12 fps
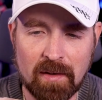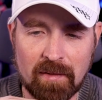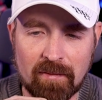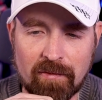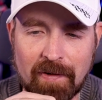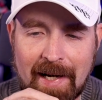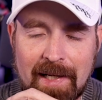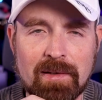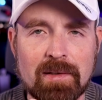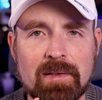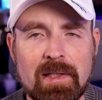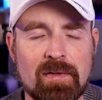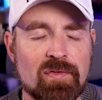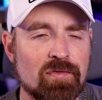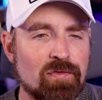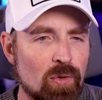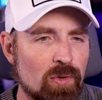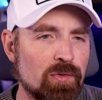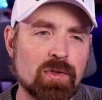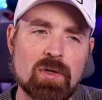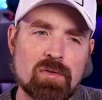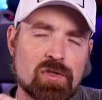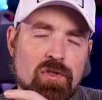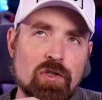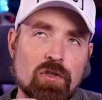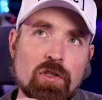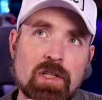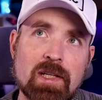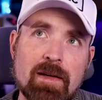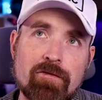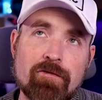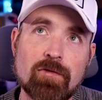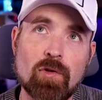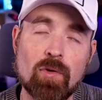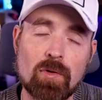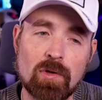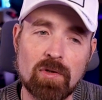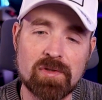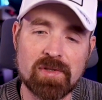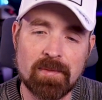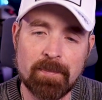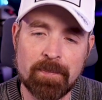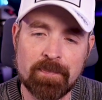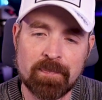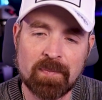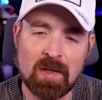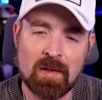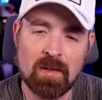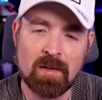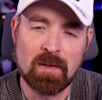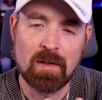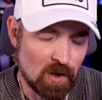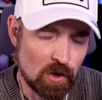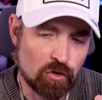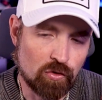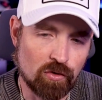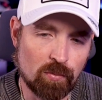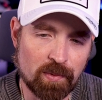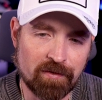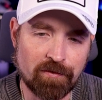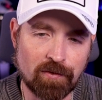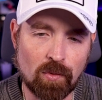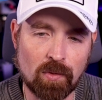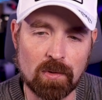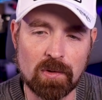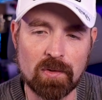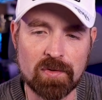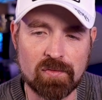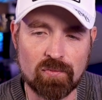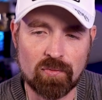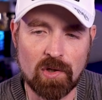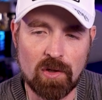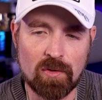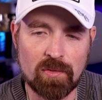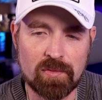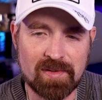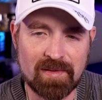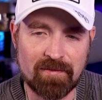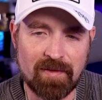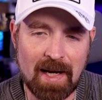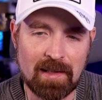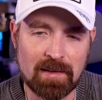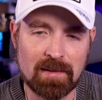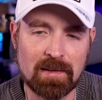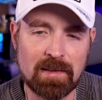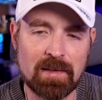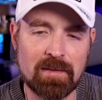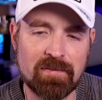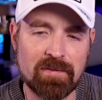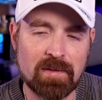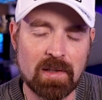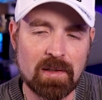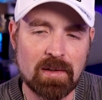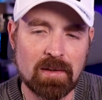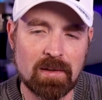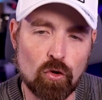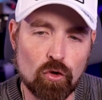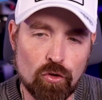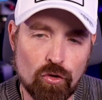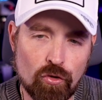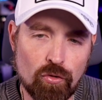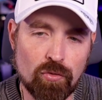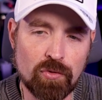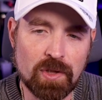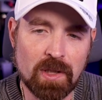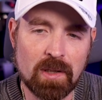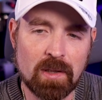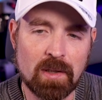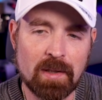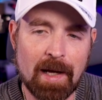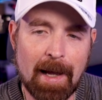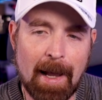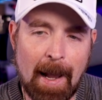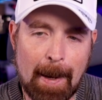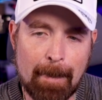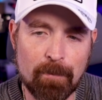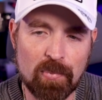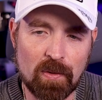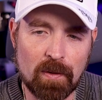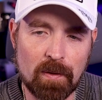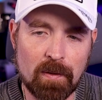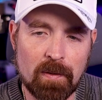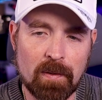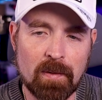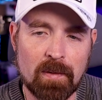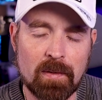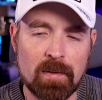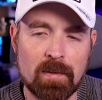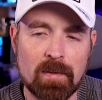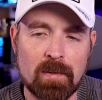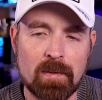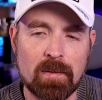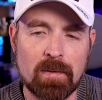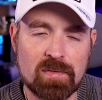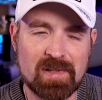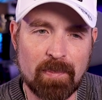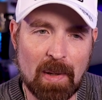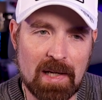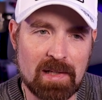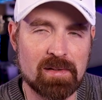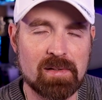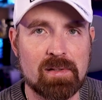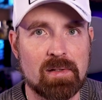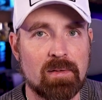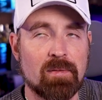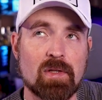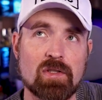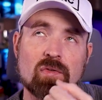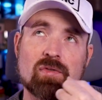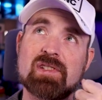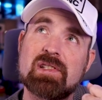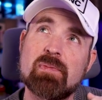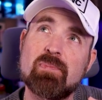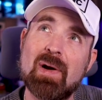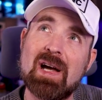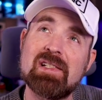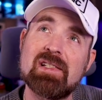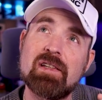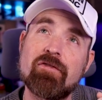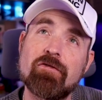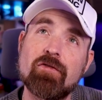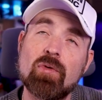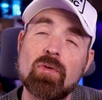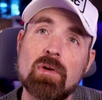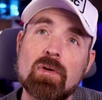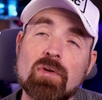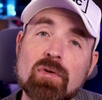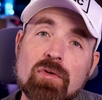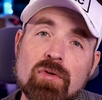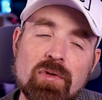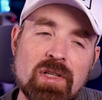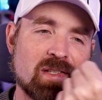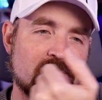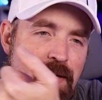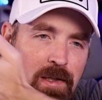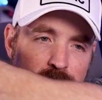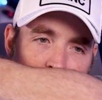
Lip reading: Violet leaf, floral notes. So you're looking at florals, a group of florals, rose, violet leaf, oud, amber, spice. So spicy floral, oudy scent.